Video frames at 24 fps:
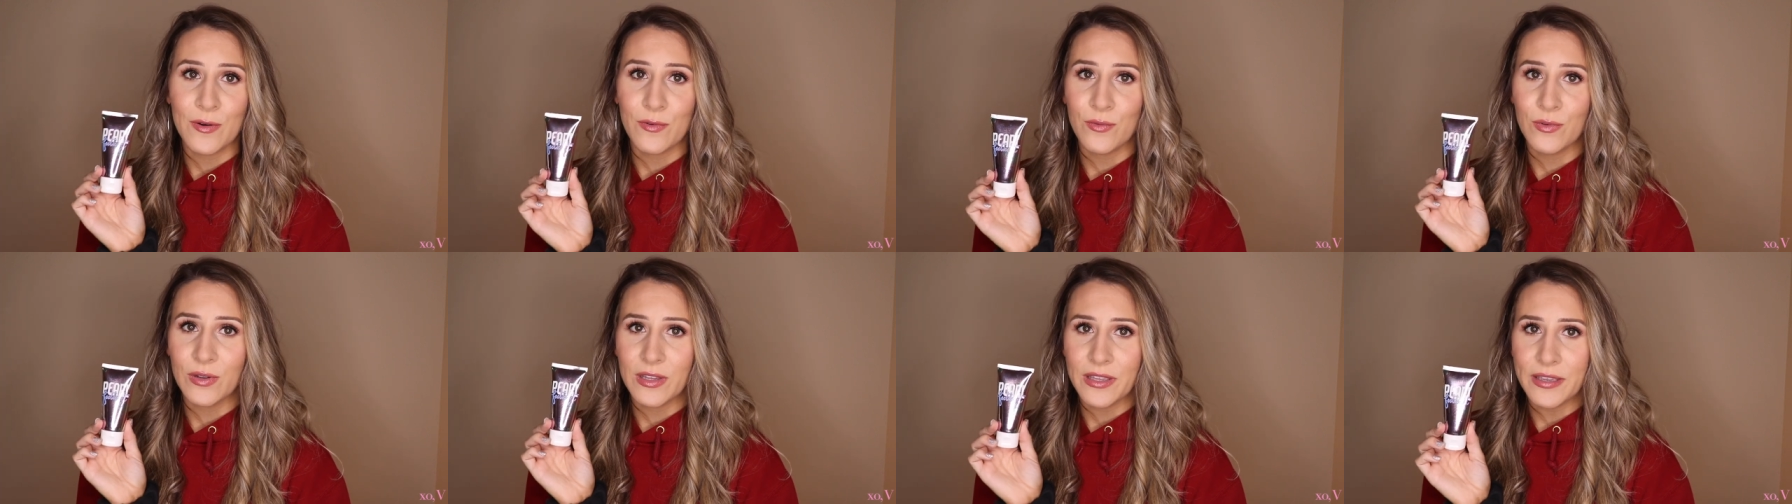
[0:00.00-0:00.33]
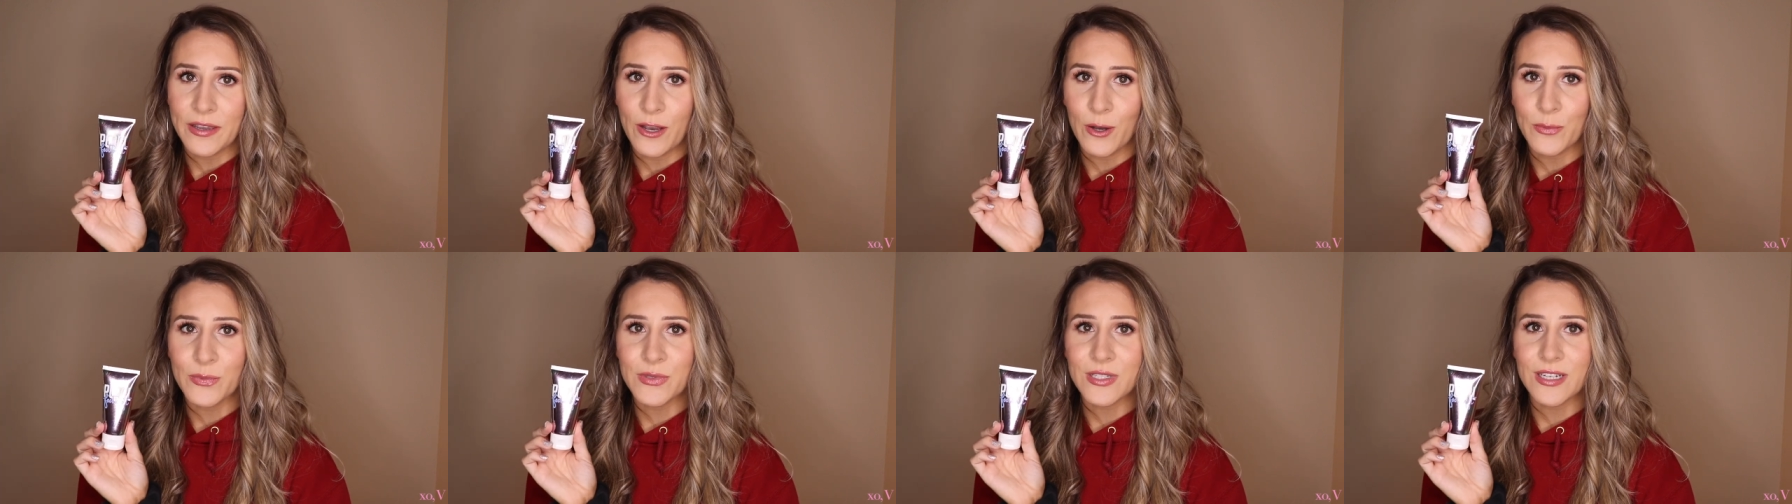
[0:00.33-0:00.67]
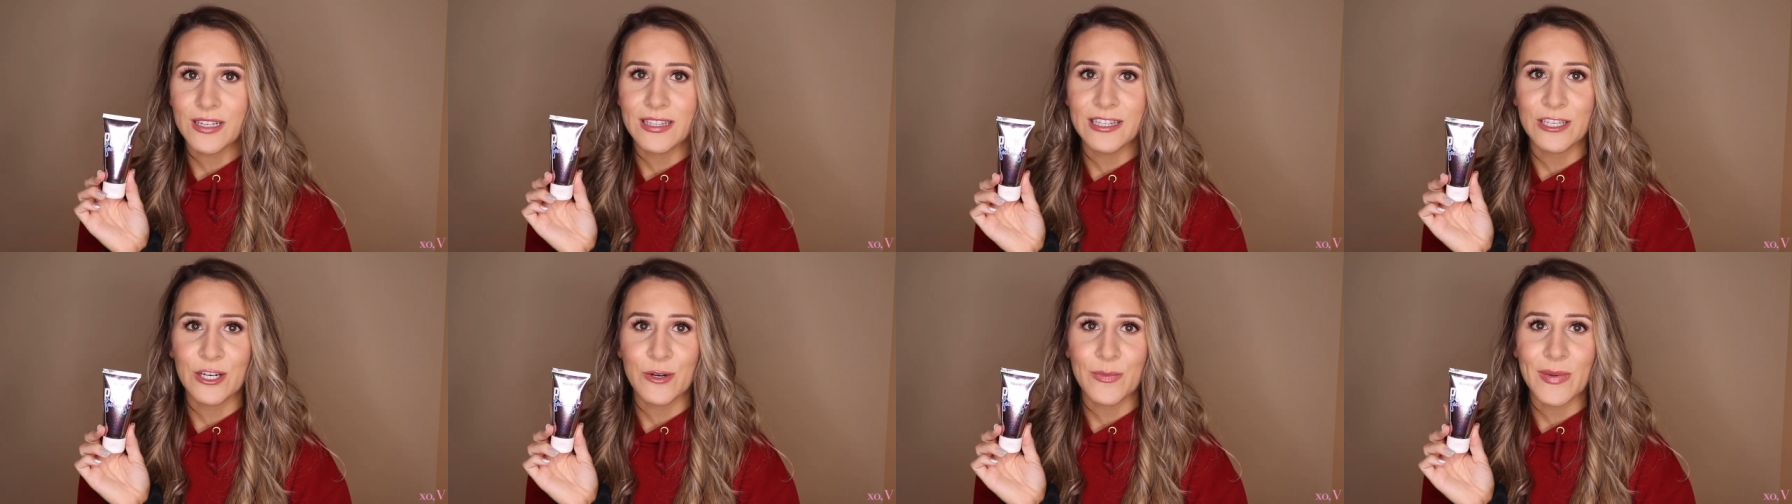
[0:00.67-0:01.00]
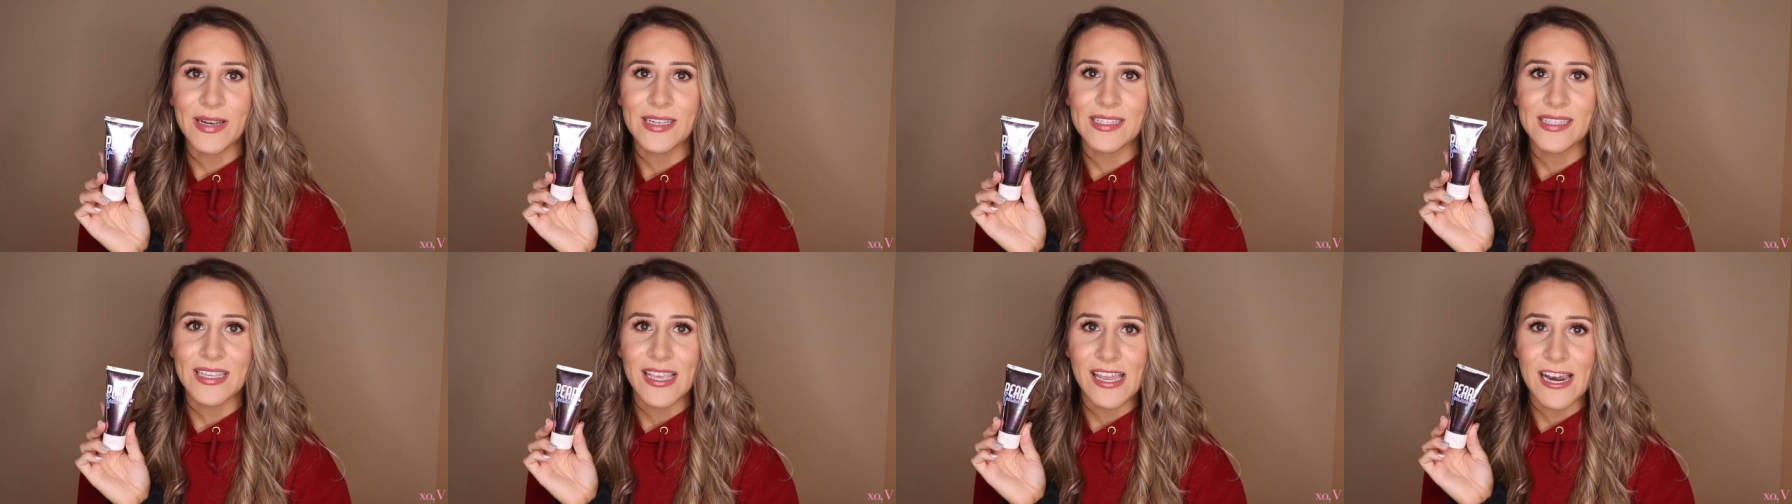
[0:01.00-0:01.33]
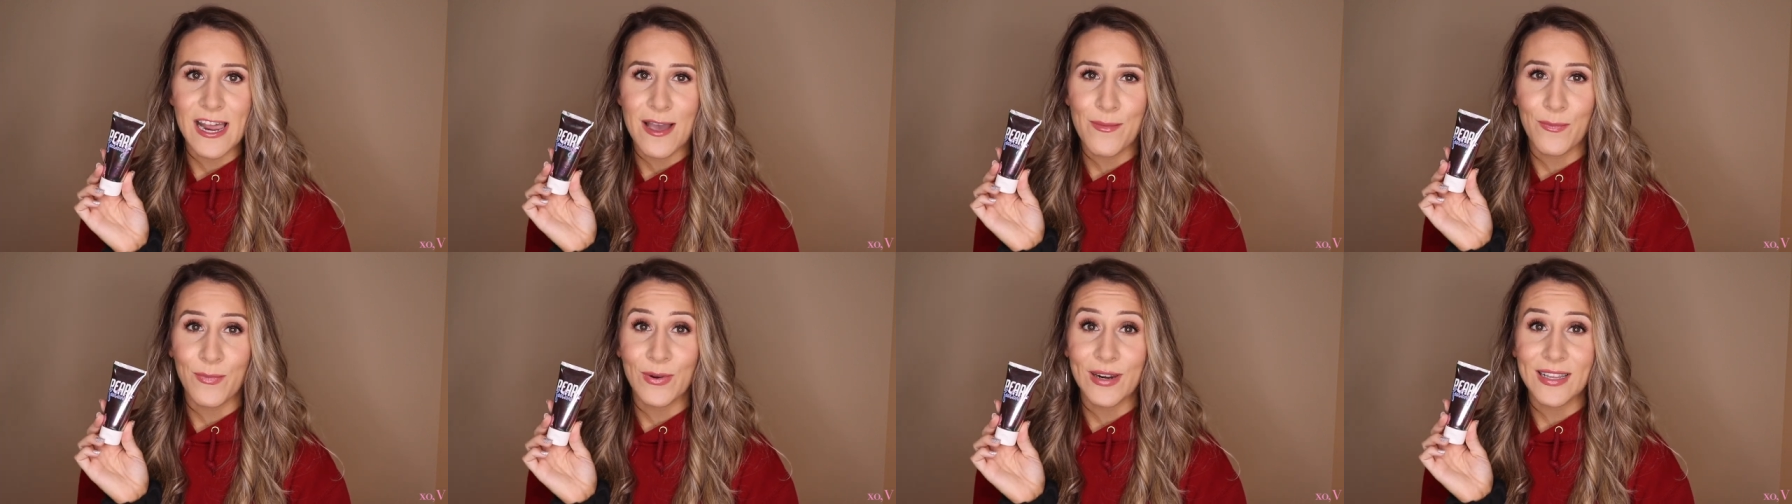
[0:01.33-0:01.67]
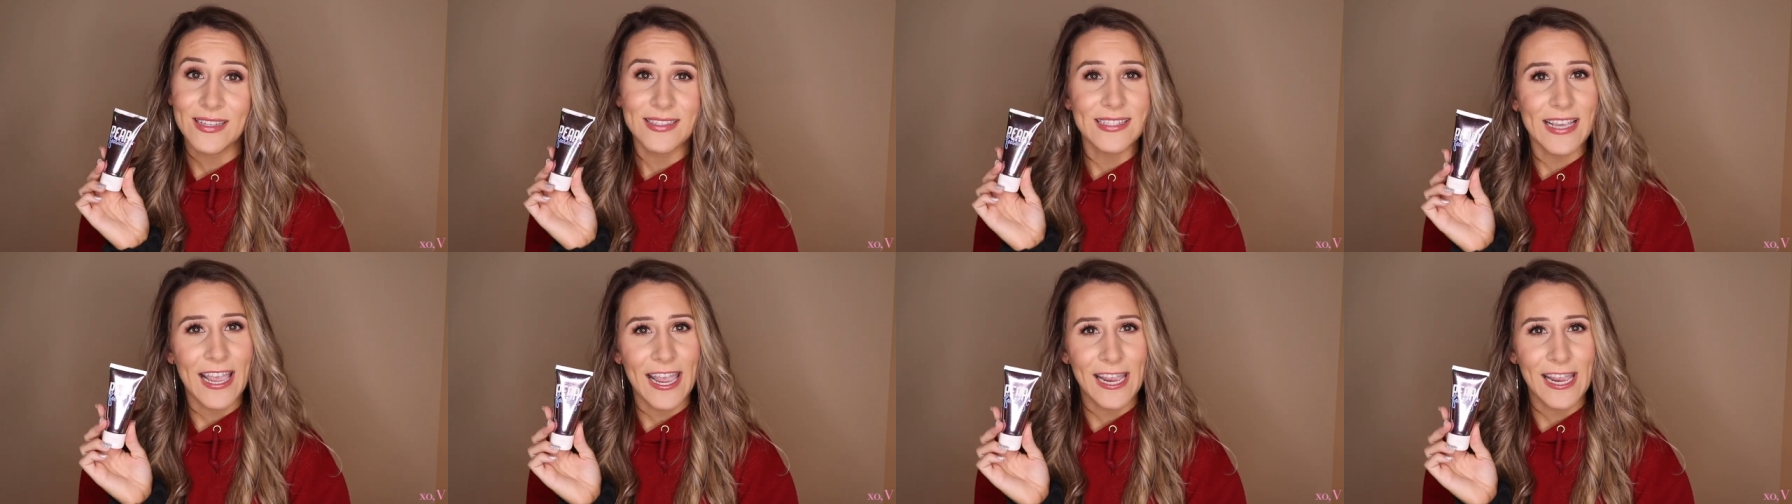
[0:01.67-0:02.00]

It really helps to clear my skin up when it's